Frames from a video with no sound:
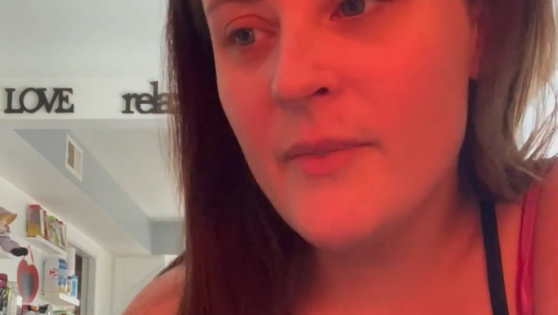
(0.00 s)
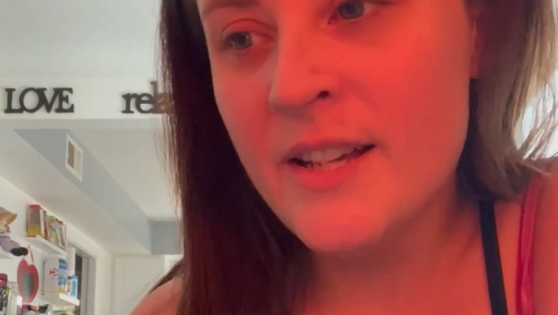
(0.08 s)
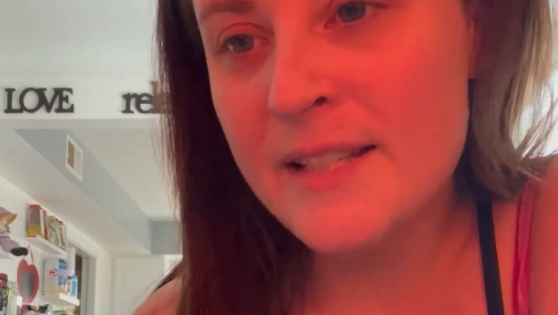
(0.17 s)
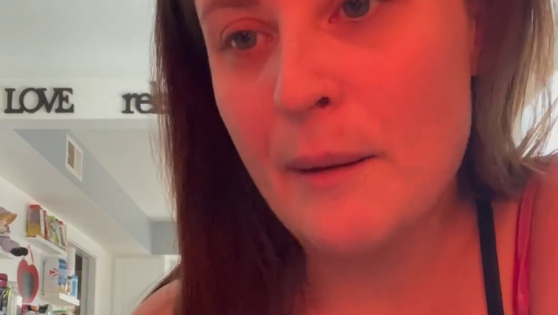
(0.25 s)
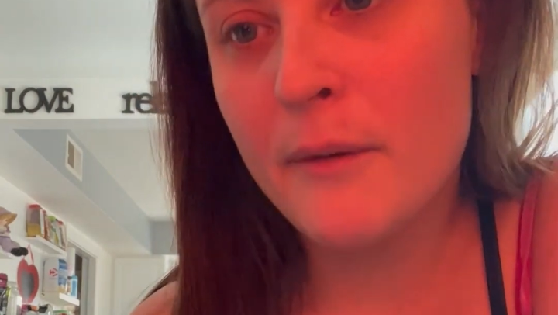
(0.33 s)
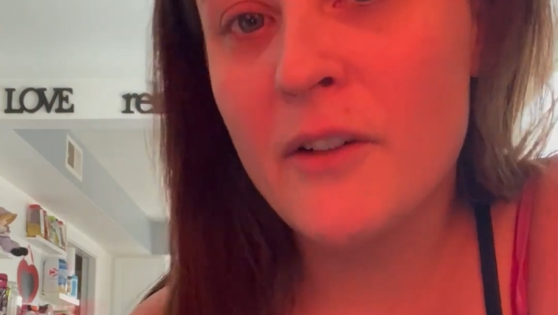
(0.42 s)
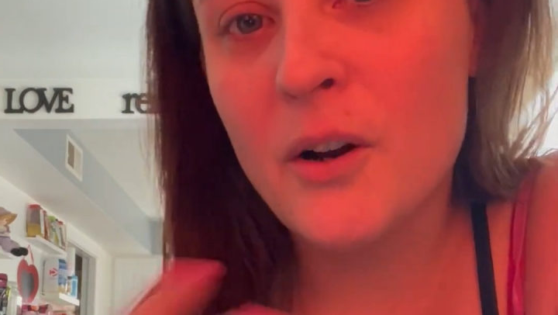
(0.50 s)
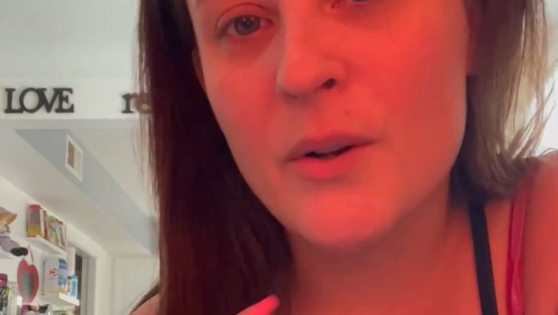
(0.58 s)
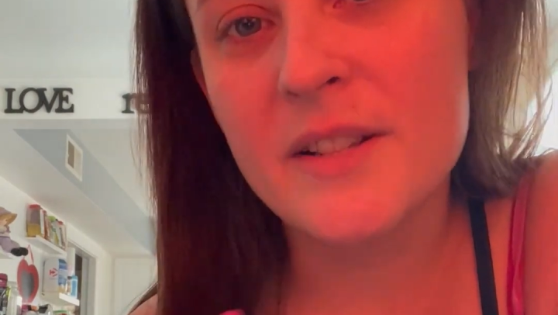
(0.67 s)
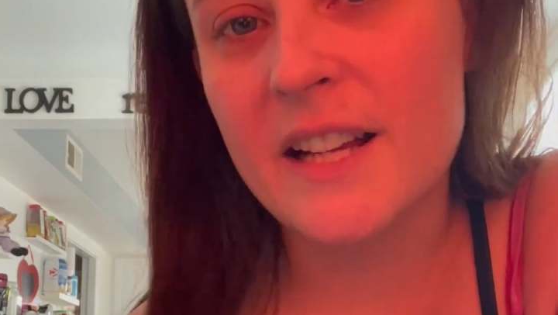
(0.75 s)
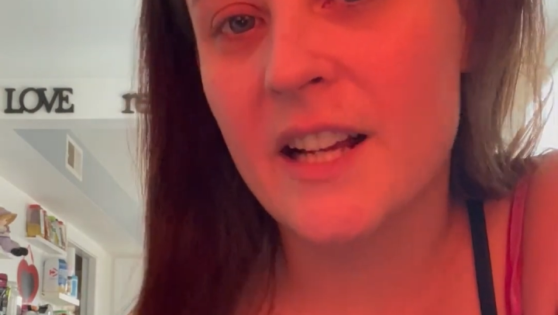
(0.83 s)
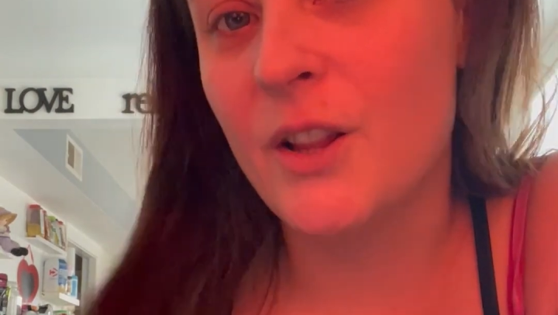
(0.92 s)
Some of our
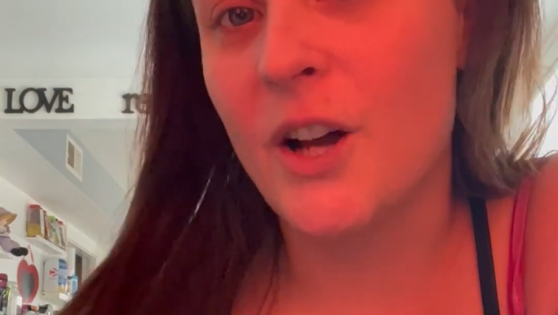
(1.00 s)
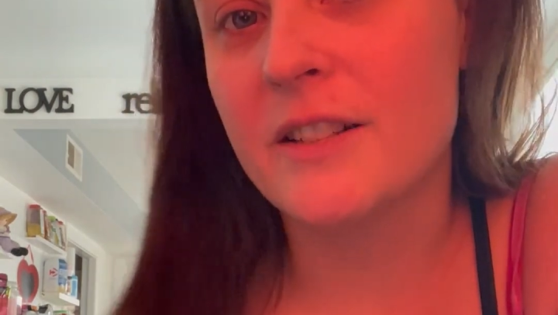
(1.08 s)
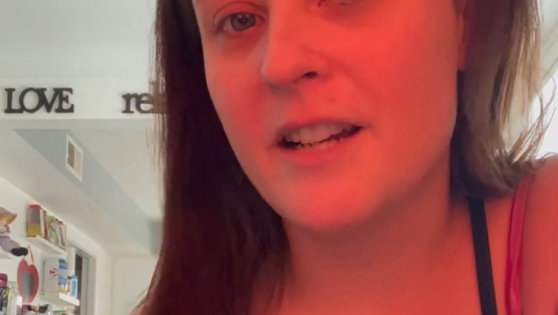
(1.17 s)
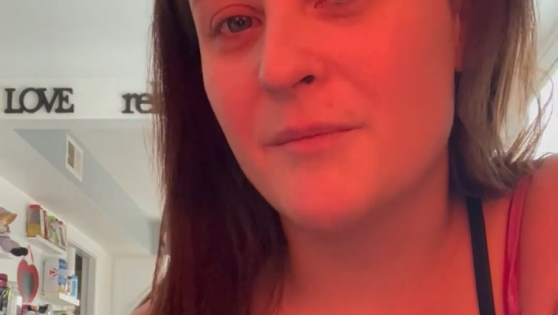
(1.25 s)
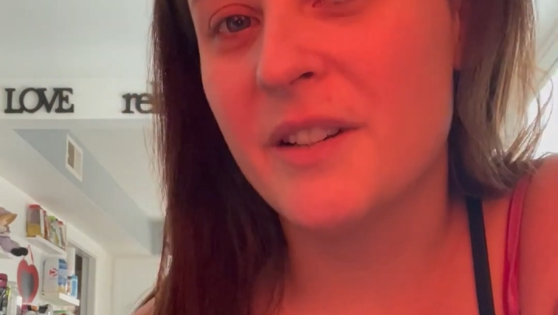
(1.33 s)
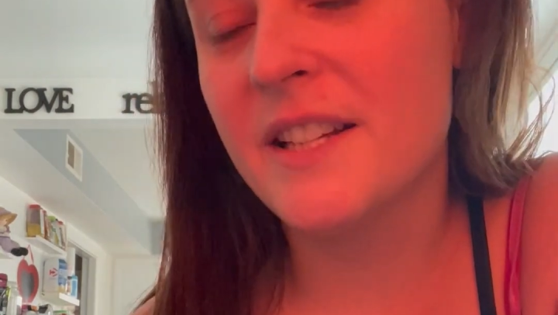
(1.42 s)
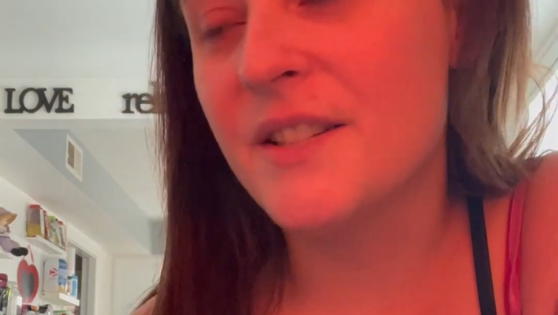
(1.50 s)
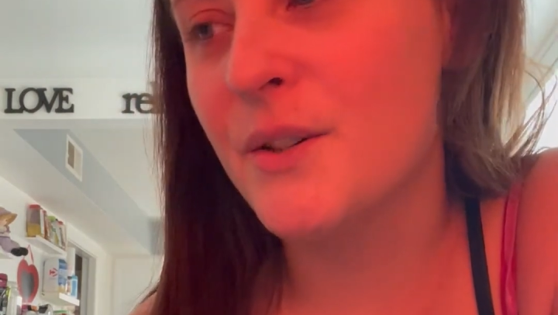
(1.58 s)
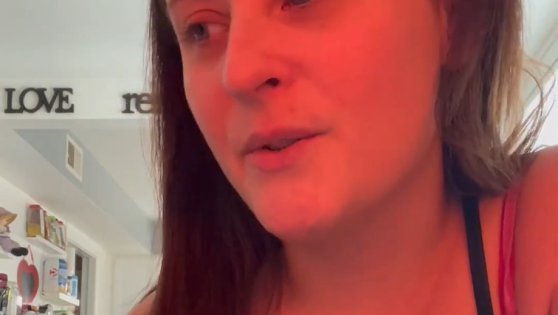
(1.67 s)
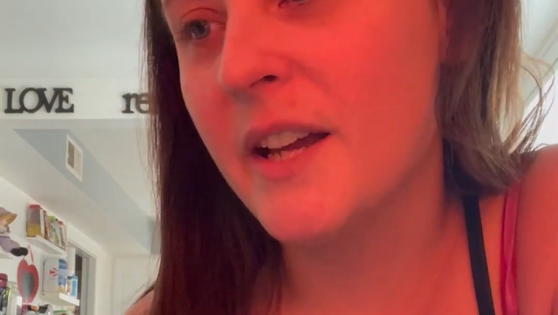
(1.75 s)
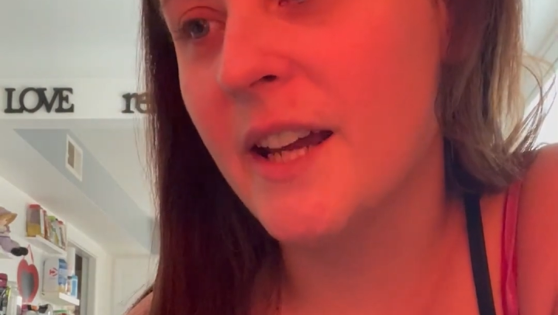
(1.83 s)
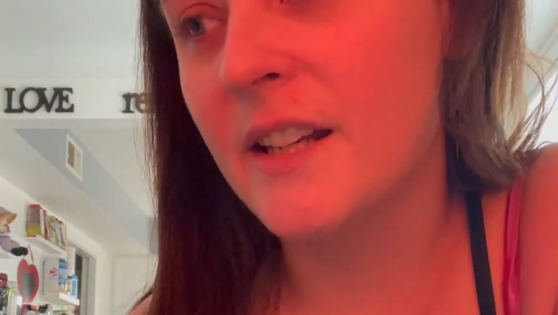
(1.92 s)
goals take a long time to get
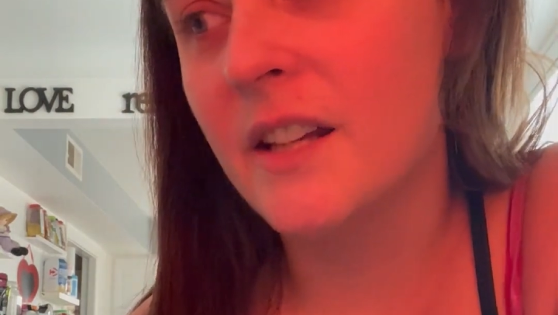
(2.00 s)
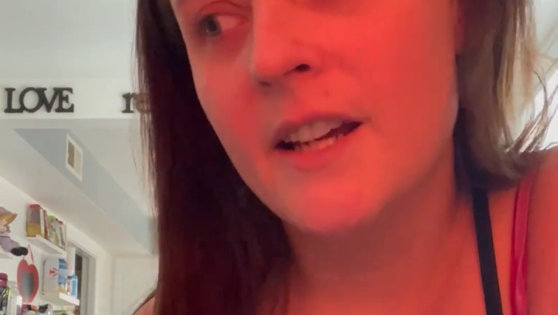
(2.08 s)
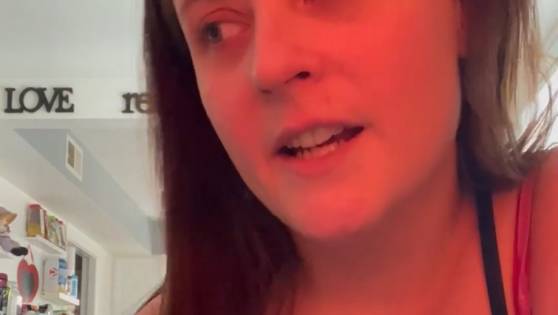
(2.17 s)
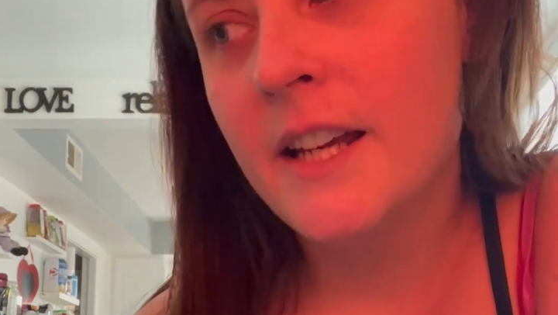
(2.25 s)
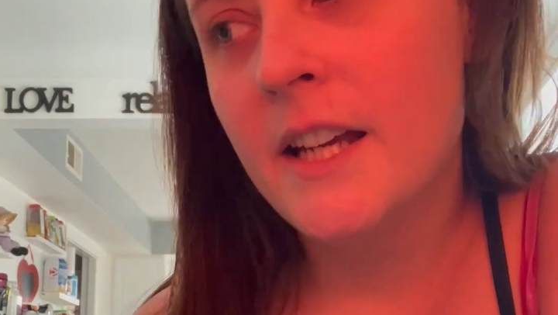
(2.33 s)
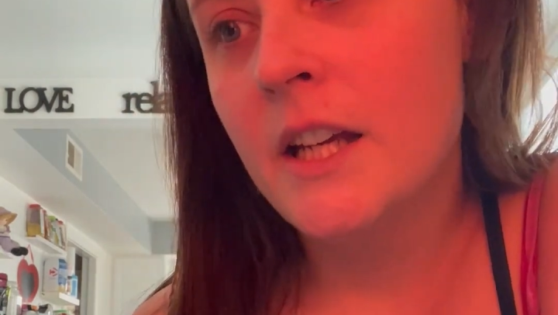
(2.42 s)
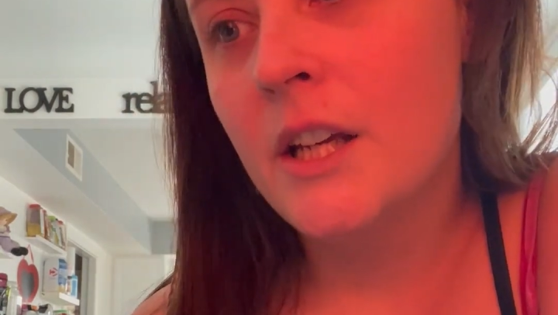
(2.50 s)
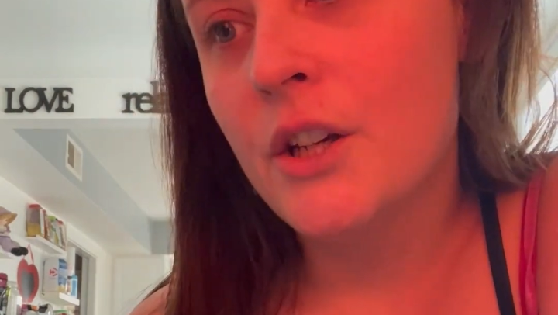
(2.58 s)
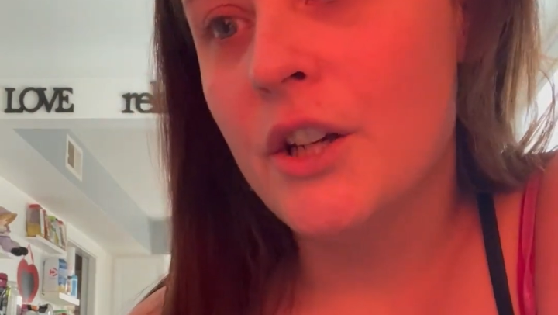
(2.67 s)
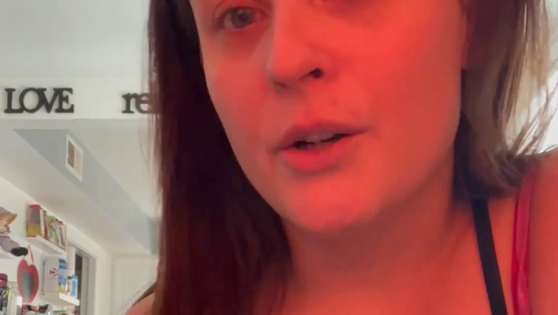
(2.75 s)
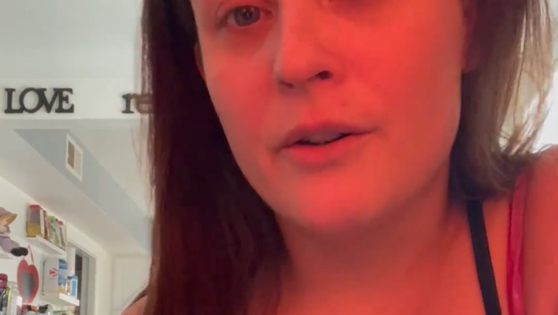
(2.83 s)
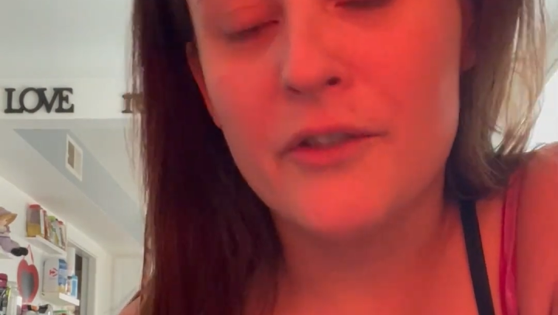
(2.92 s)
to, and
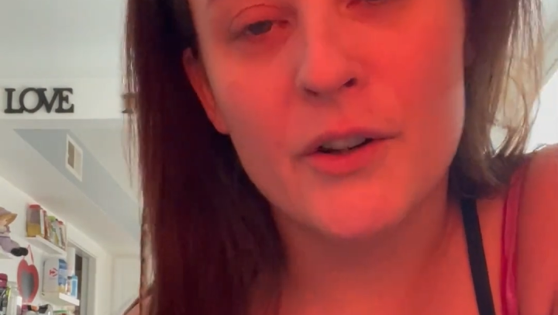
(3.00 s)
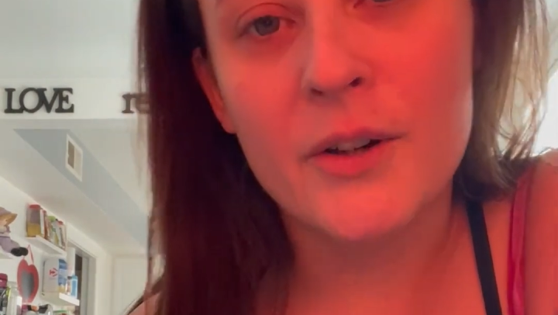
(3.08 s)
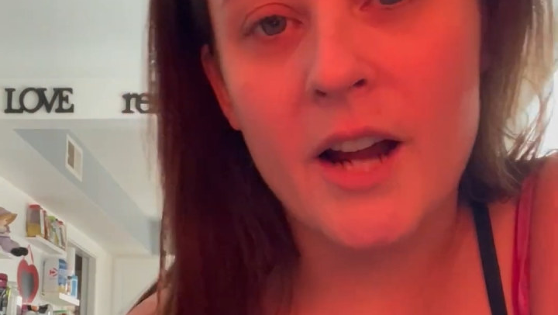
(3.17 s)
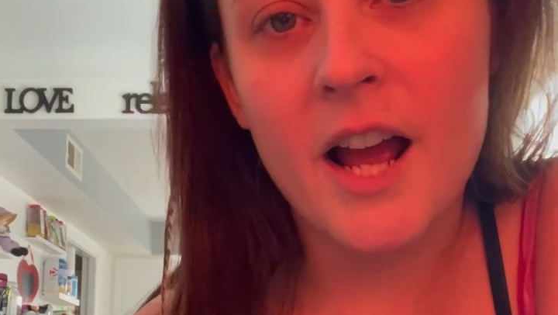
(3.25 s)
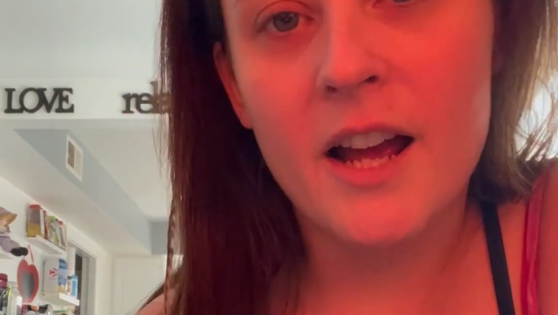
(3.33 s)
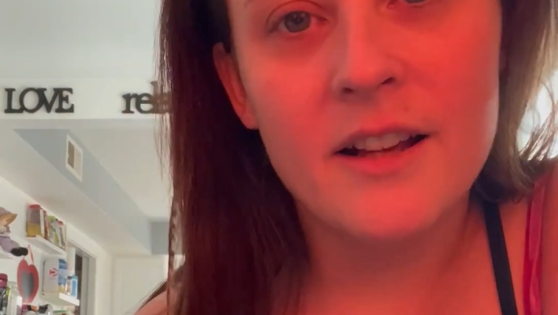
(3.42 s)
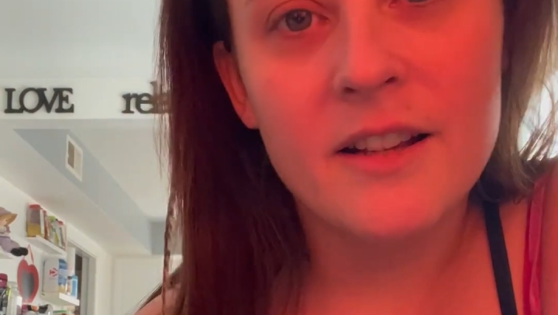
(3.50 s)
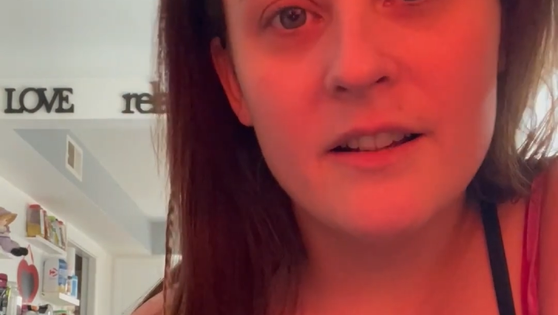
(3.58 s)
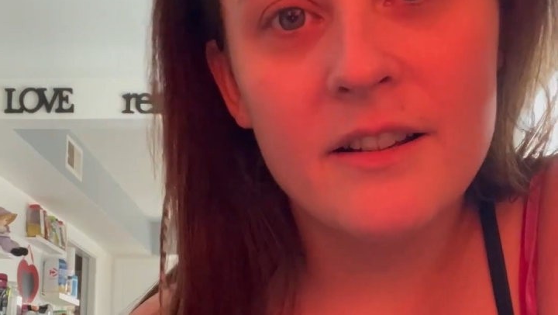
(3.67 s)
you know, if you're not